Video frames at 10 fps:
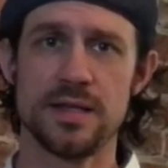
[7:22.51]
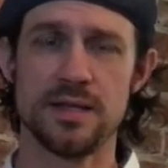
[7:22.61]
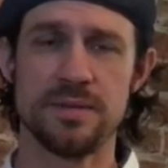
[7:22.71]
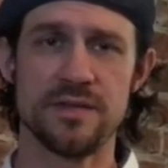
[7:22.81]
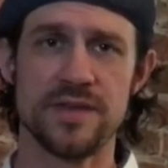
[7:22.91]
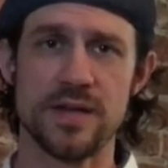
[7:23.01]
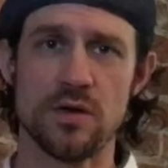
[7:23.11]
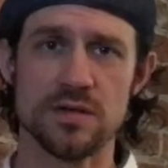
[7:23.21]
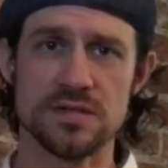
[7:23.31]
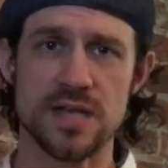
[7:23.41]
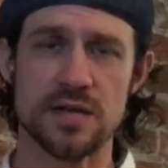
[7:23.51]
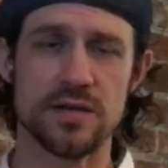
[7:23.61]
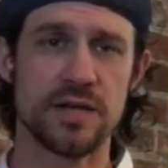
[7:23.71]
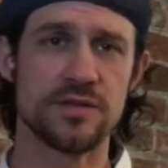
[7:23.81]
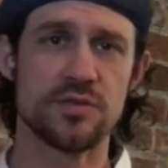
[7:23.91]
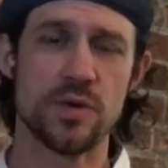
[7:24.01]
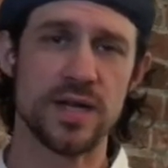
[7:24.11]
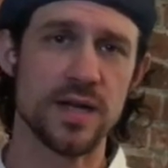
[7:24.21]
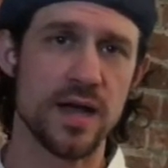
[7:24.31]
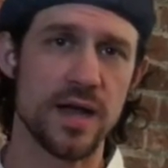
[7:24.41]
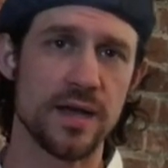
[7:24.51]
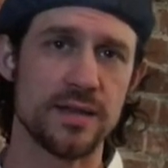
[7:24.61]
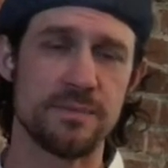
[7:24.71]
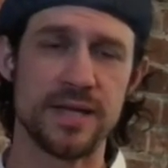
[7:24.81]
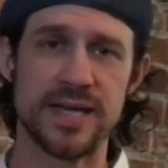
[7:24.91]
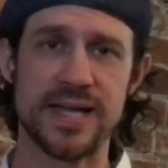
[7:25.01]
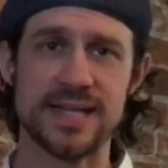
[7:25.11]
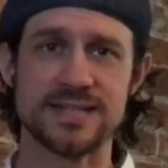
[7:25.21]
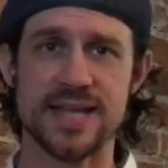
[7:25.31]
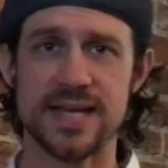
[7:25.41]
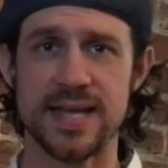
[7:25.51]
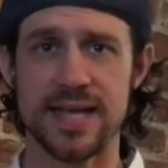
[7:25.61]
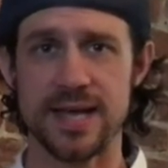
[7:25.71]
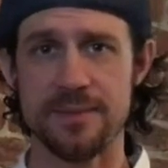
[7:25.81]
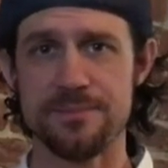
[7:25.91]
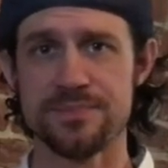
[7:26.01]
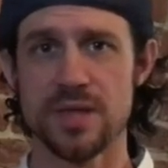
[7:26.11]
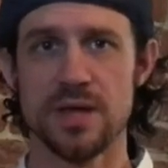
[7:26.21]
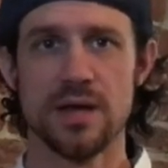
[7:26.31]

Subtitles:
The big event on Saturday, 29, beginning at 10 a.m.